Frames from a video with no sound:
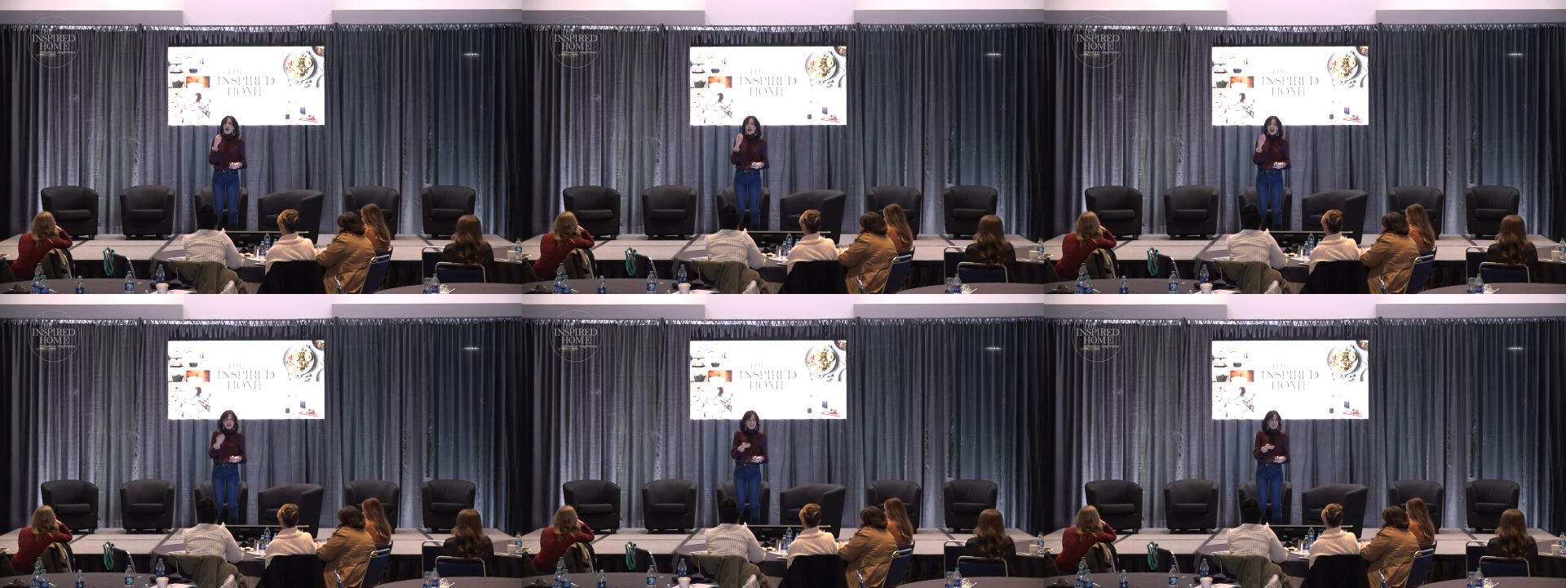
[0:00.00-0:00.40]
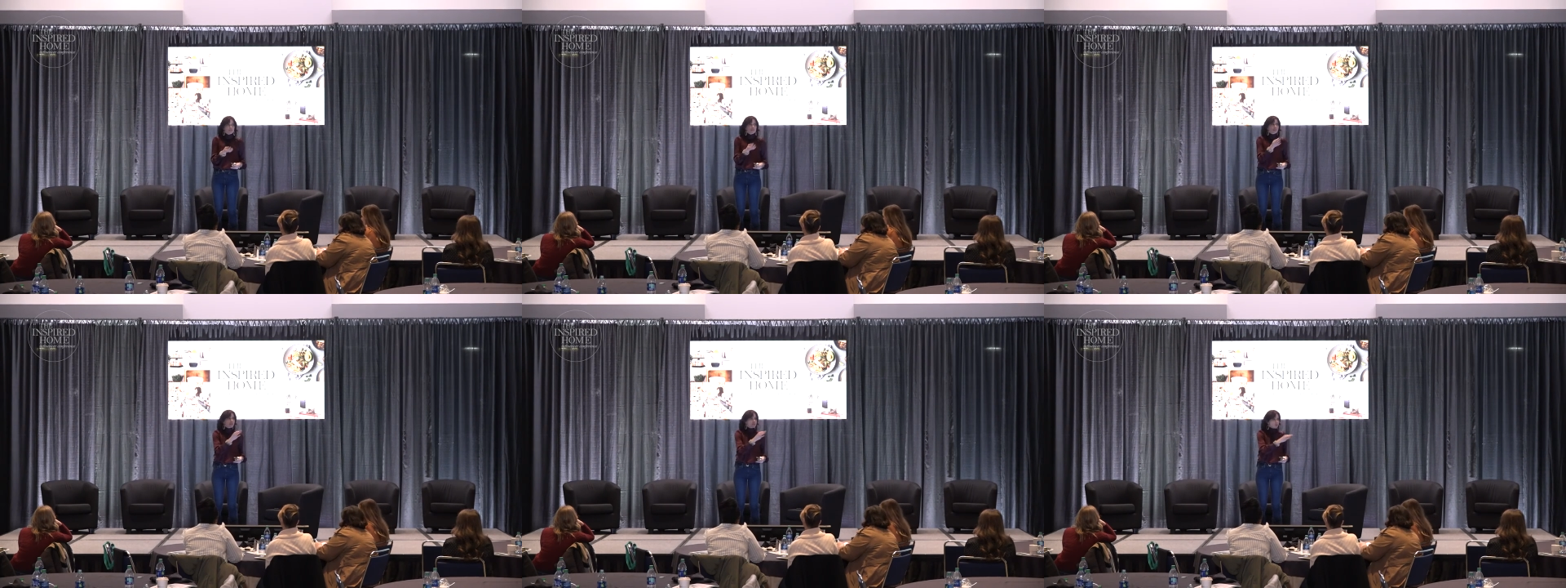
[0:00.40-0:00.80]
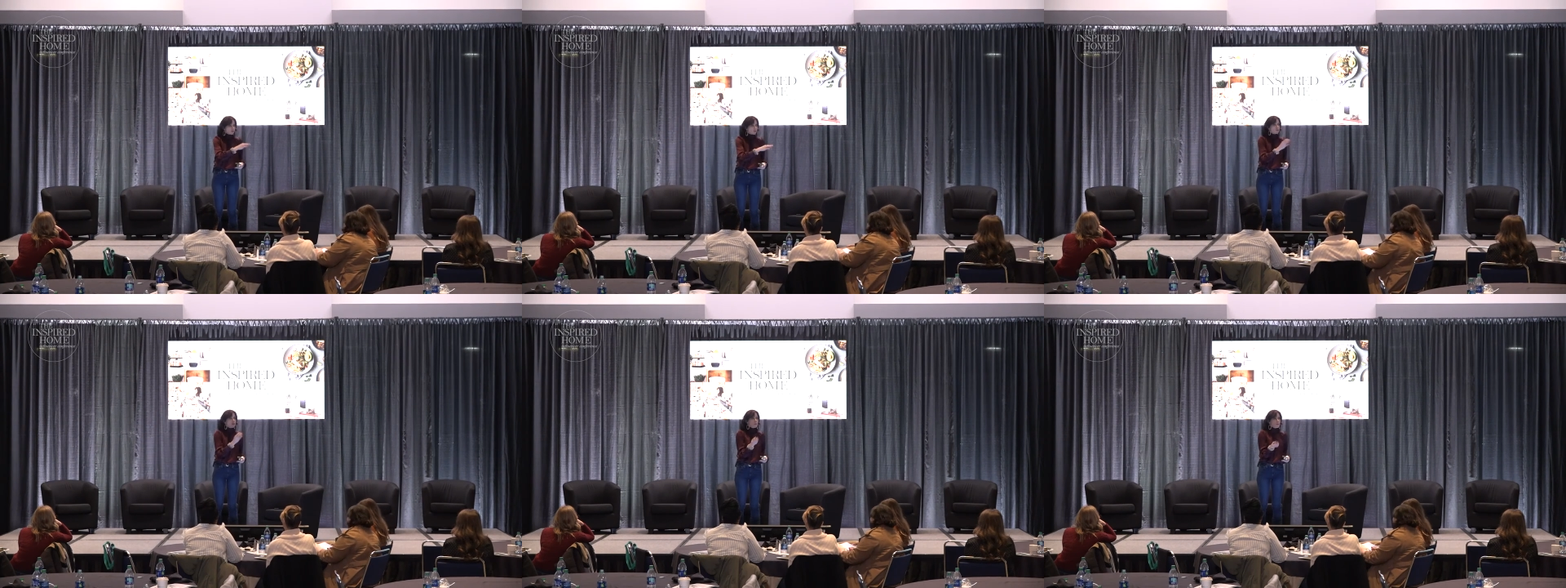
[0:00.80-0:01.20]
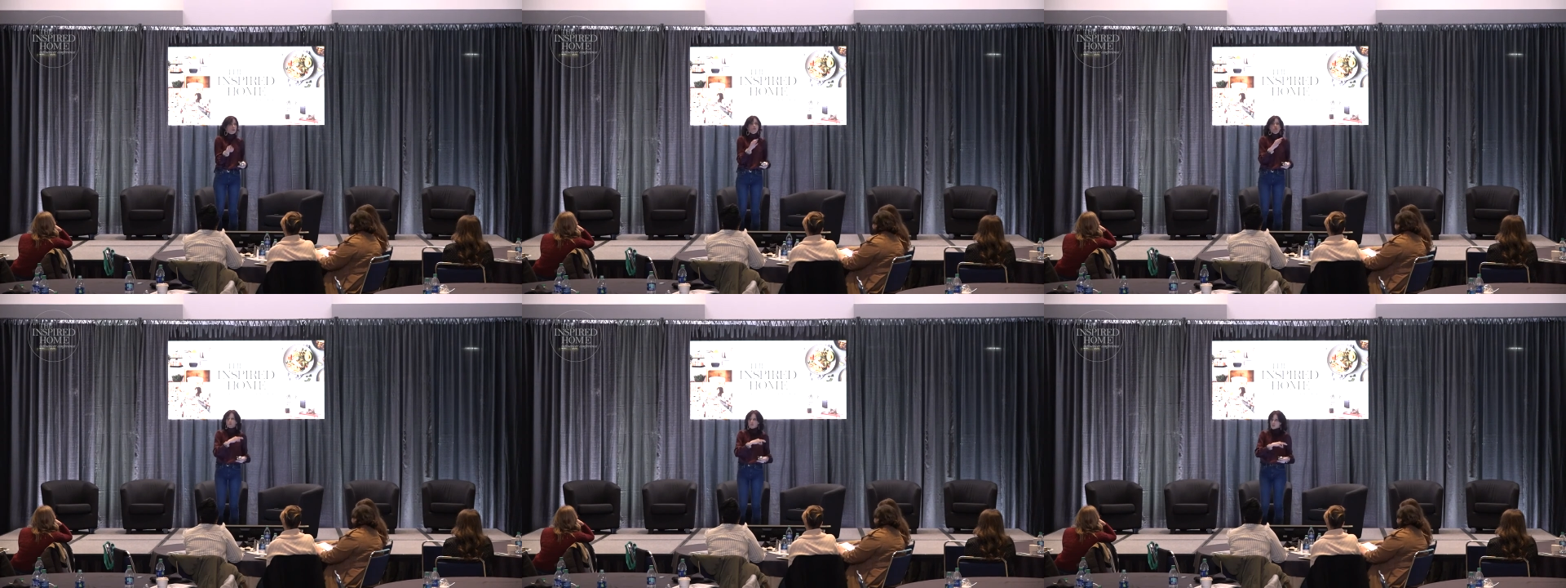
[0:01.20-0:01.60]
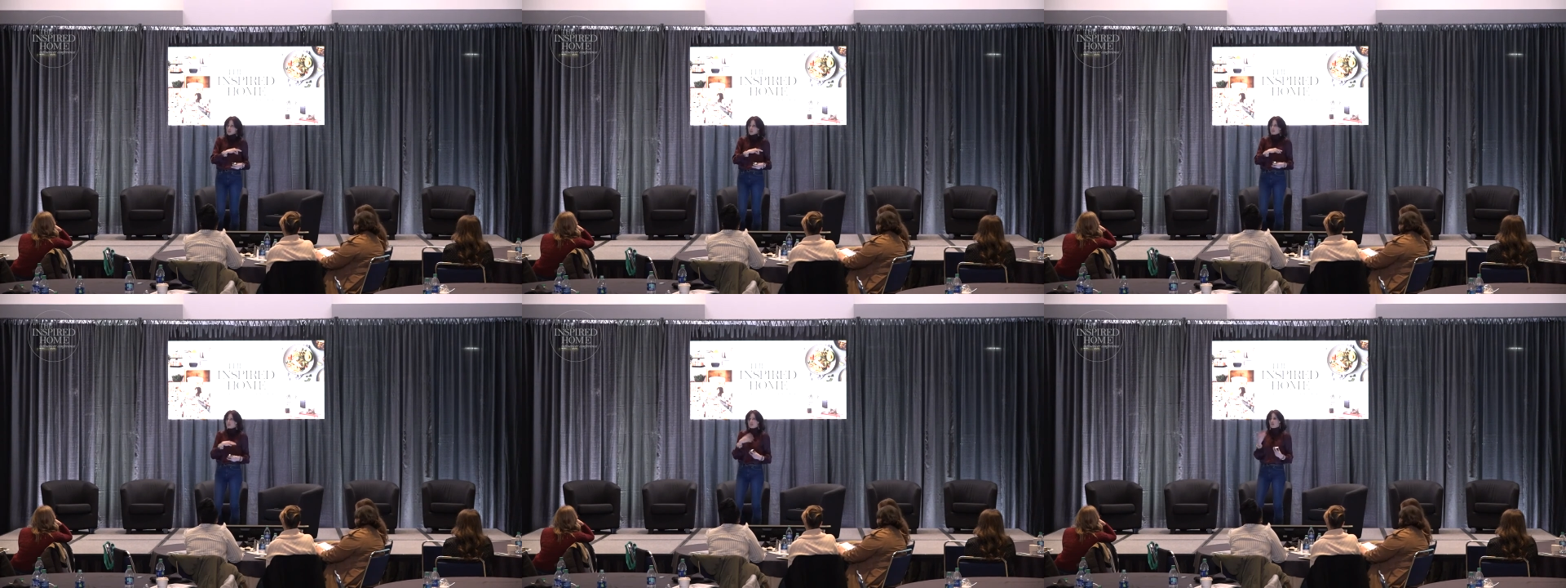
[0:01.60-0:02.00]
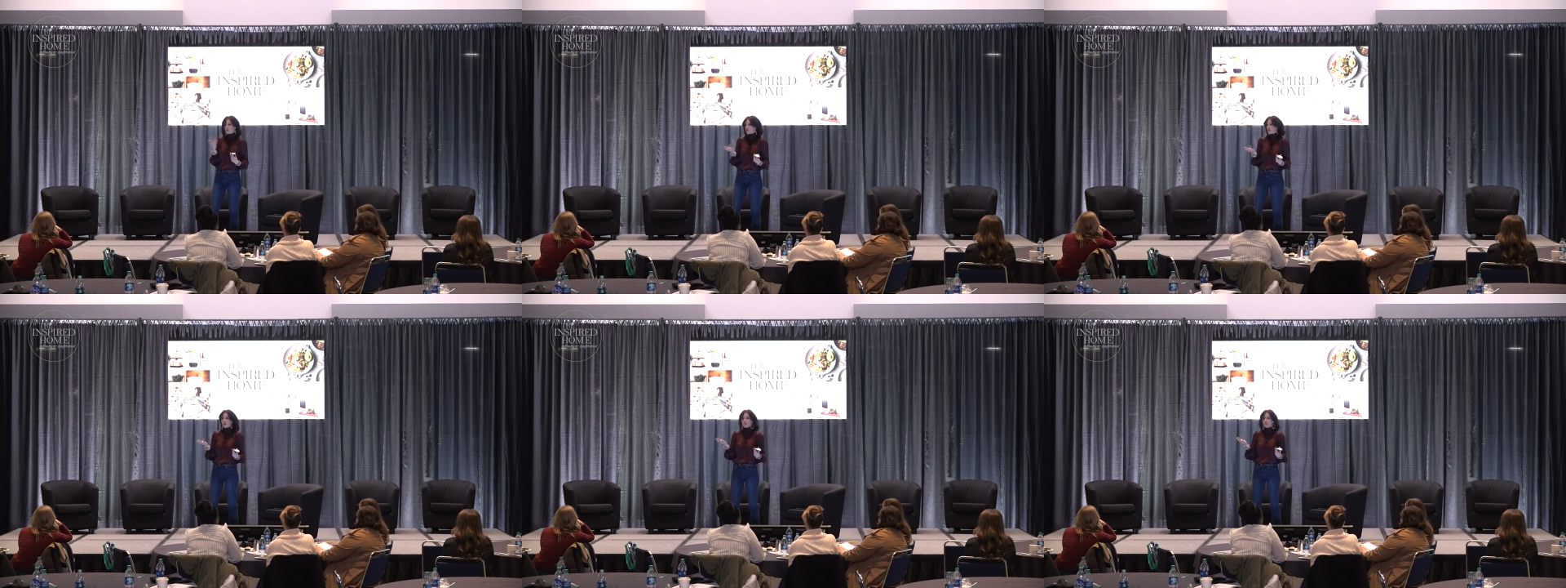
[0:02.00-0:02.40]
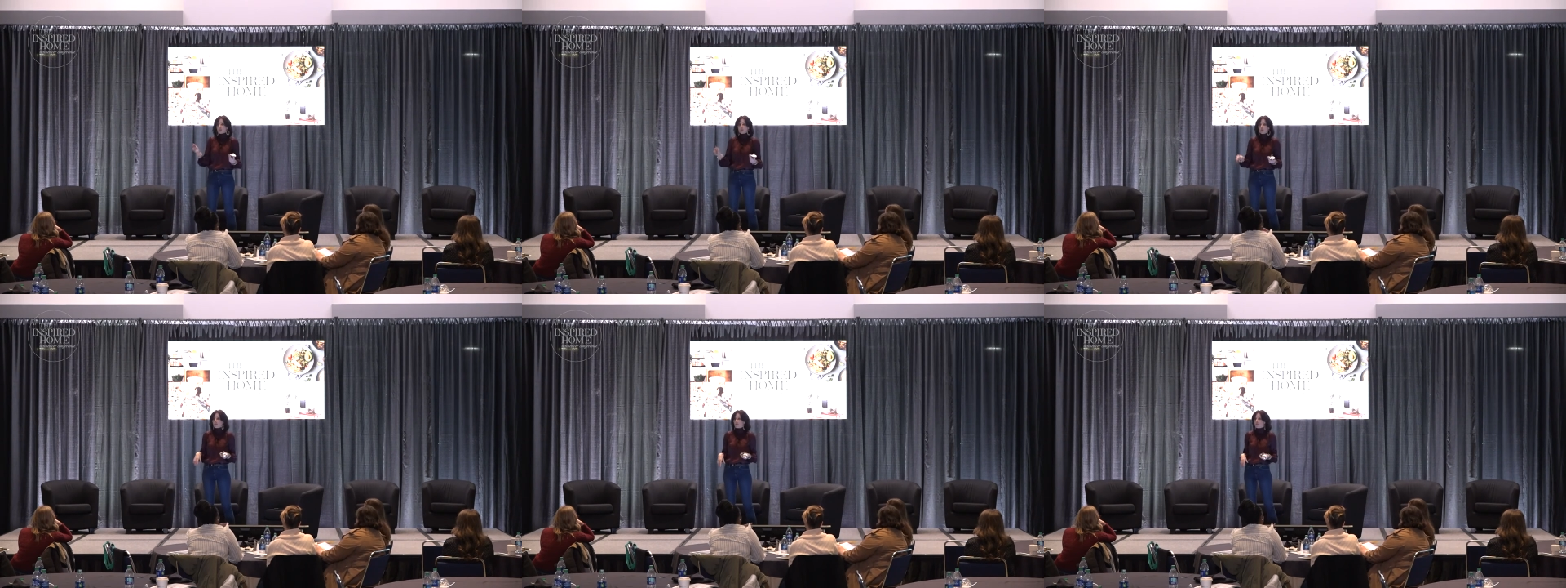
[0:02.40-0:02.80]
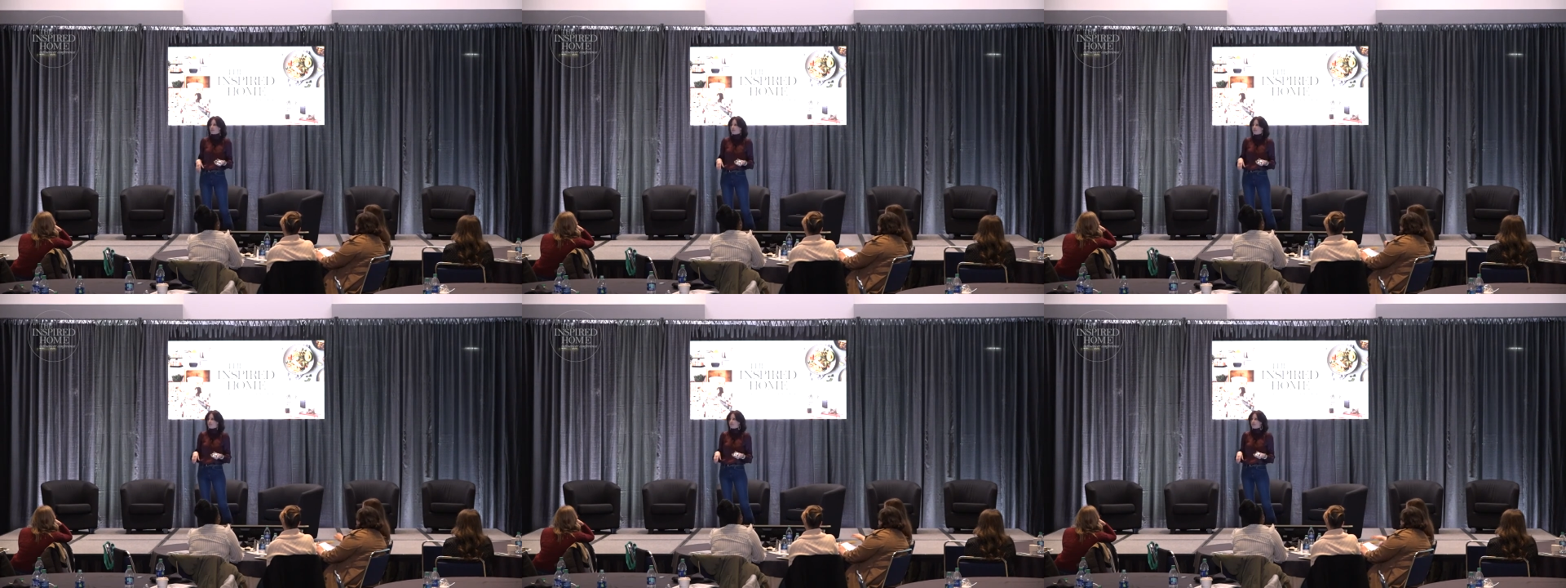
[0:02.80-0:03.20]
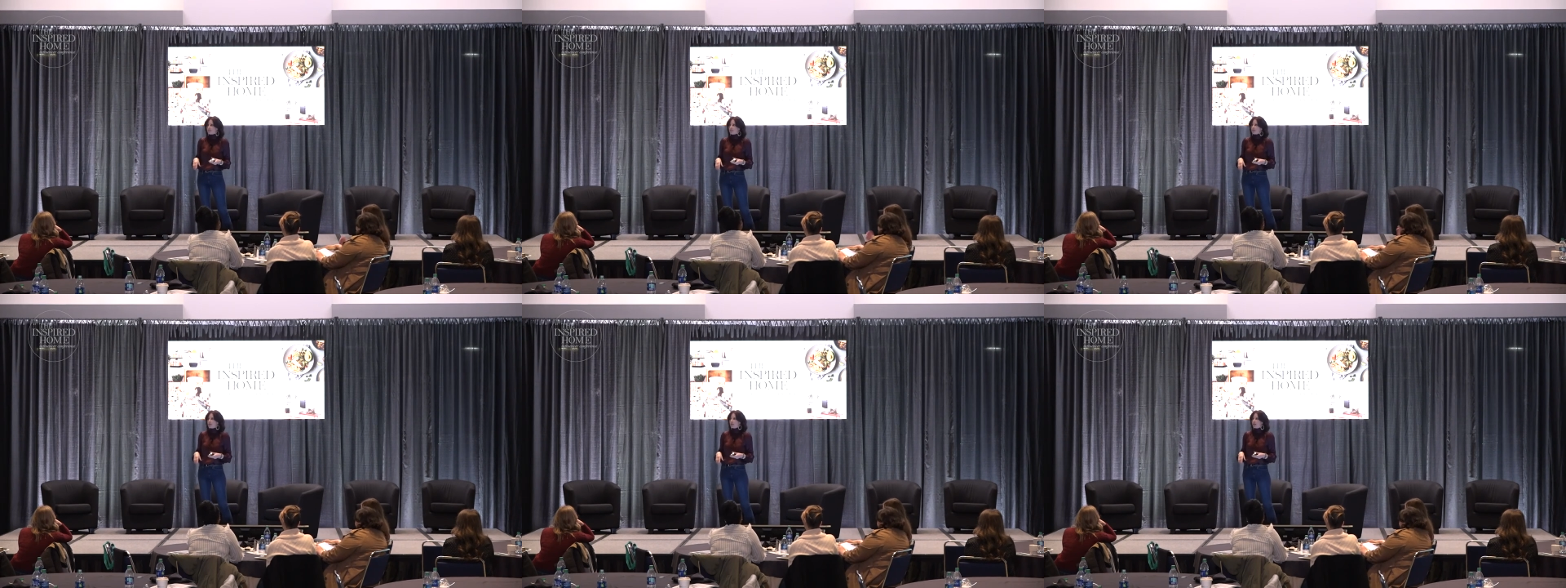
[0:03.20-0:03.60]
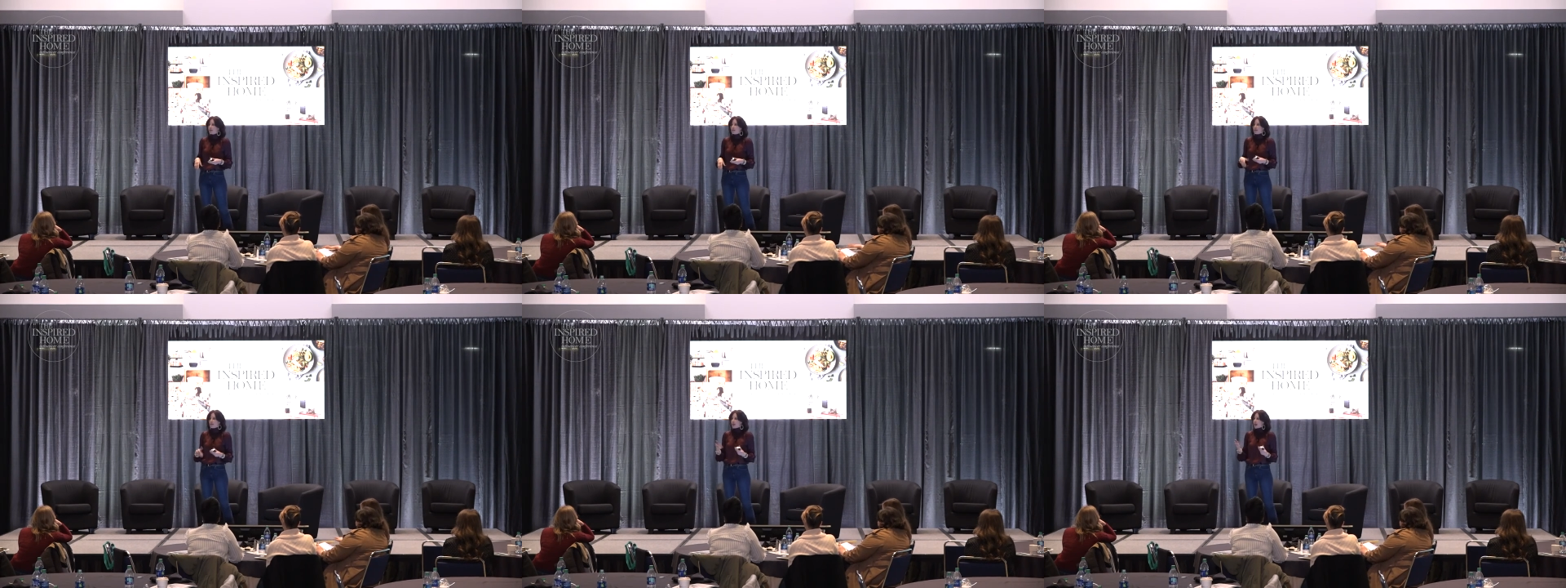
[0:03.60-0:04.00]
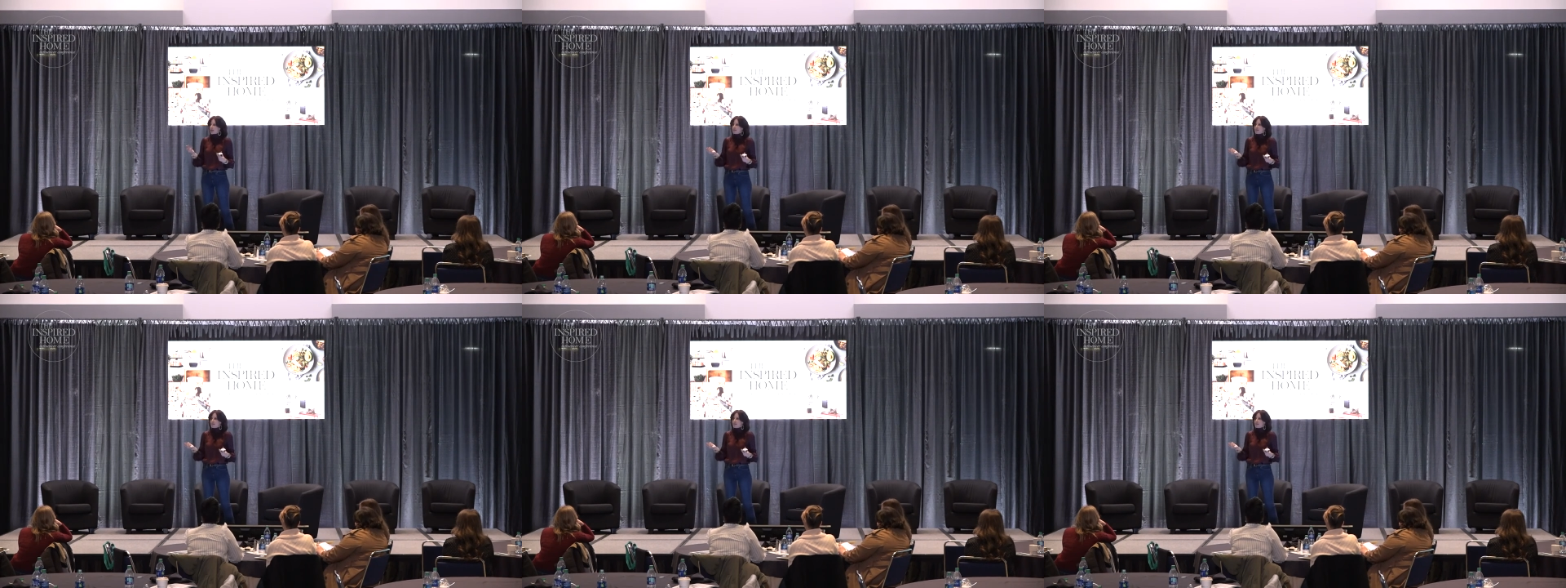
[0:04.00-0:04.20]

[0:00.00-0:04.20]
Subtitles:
Nobody's mouth can be seen.